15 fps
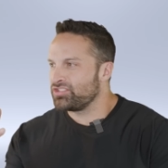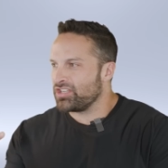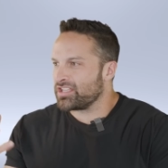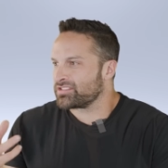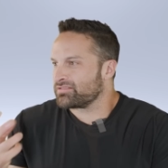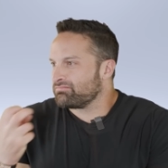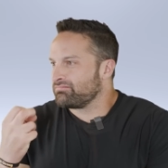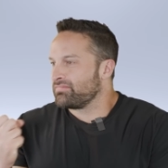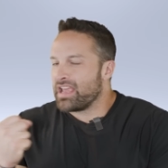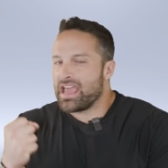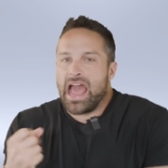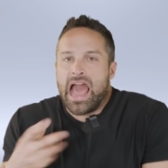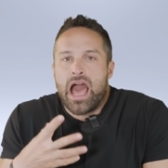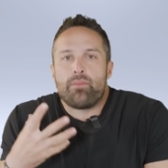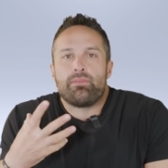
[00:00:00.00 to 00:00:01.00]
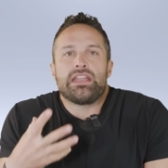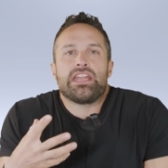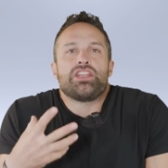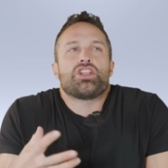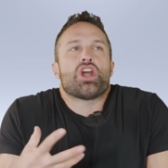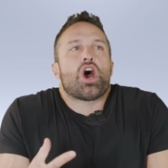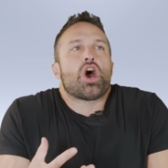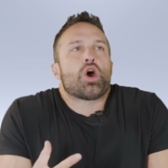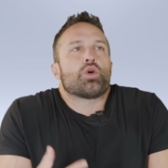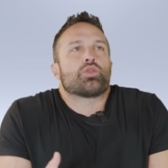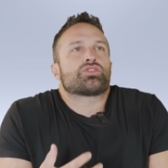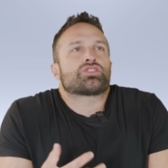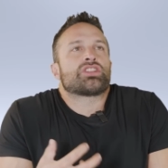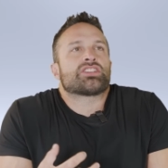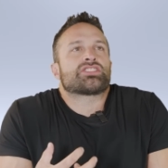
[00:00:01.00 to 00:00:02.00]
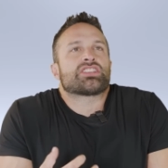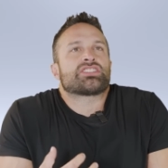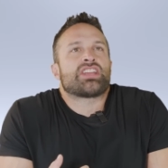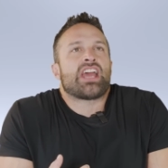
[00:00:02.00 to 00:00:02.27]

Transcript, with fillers: Yes. How many no's does it